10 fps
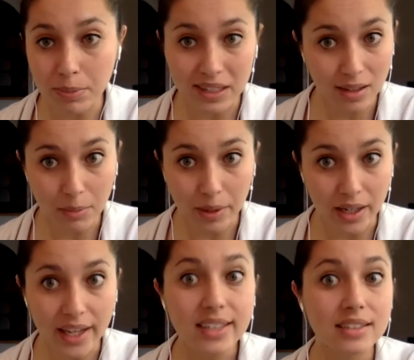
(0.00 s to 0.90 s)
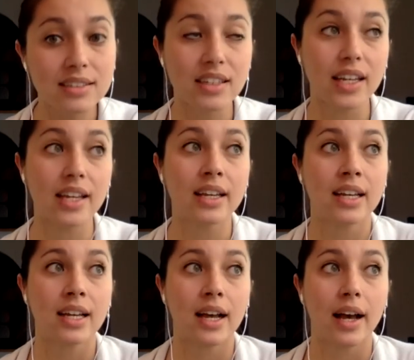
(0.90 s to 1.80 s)
picked up by the agency.
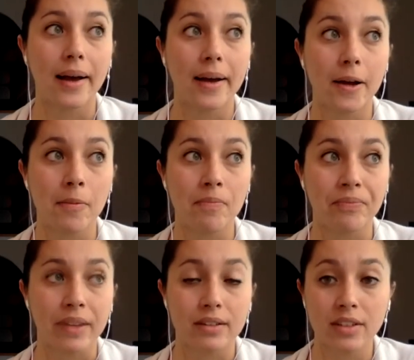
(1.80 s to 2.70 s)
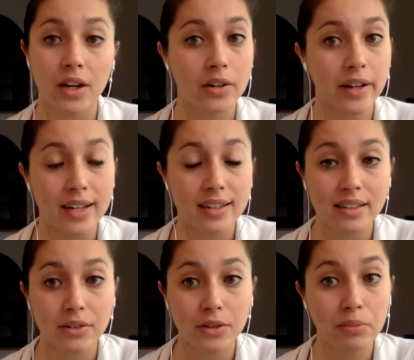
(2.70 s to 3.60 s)
So they
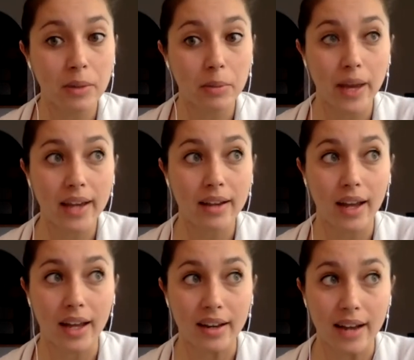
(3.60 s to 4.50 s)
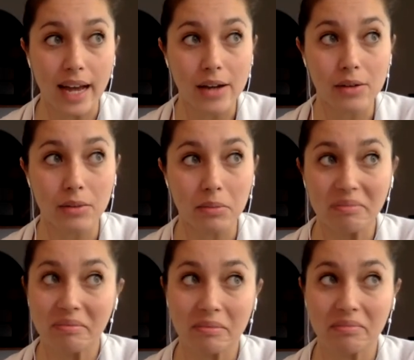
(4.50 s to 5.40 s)
actually took me back, and now
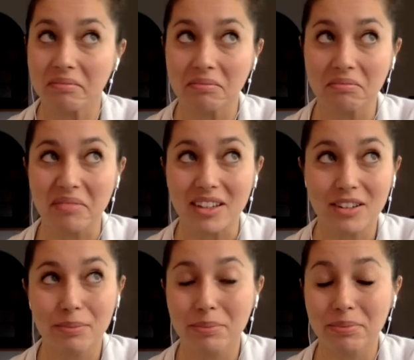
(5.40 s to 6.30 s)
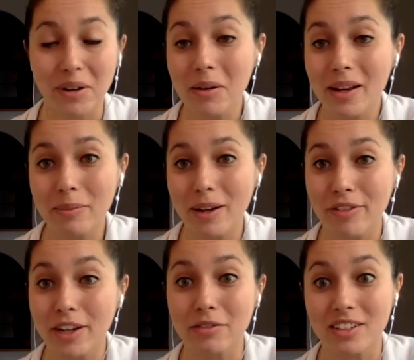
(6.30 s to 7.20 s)
it's probably my
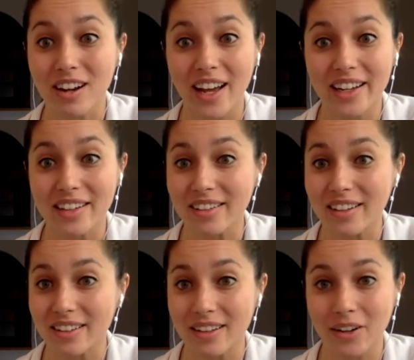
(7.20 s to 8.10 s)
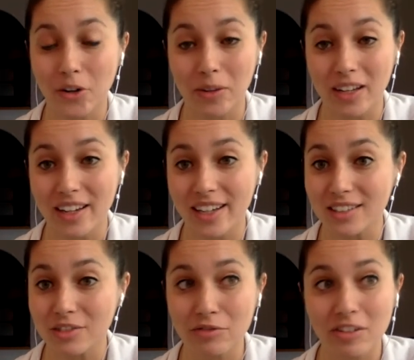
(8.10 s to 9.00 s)
favorite client, and the communication
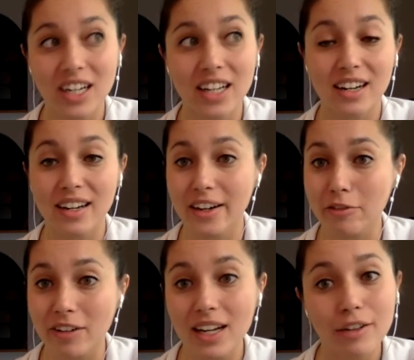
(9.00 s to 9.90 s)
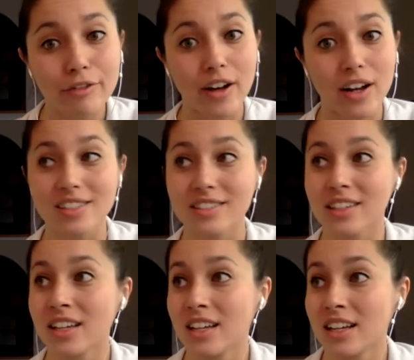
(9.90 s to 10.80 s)
is really clear, really
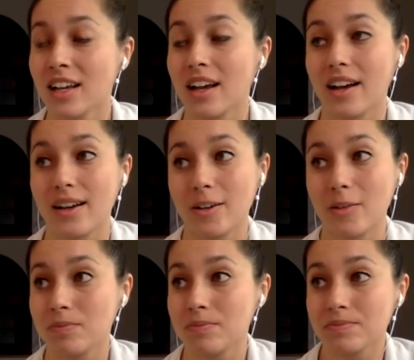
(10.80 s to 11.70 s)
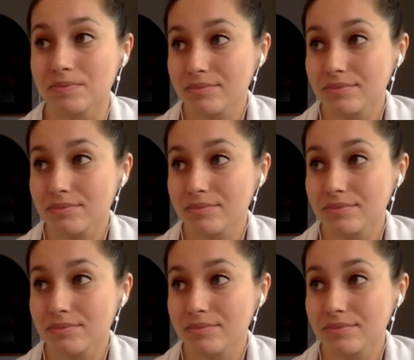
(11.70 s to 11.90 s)
fast. I'm